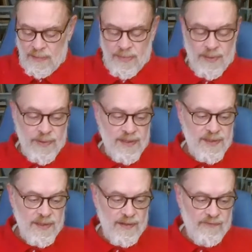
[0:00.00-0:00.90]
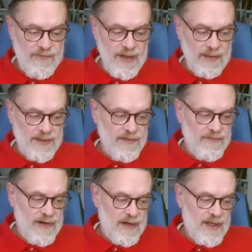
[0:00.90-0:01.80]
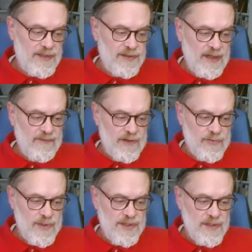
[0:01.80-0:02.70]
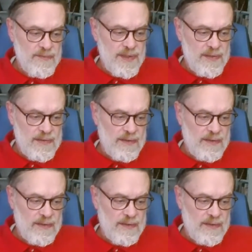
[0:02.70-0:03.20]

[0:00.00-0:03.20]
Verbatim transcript: by reason of the frailty of our nature, give us wisdom,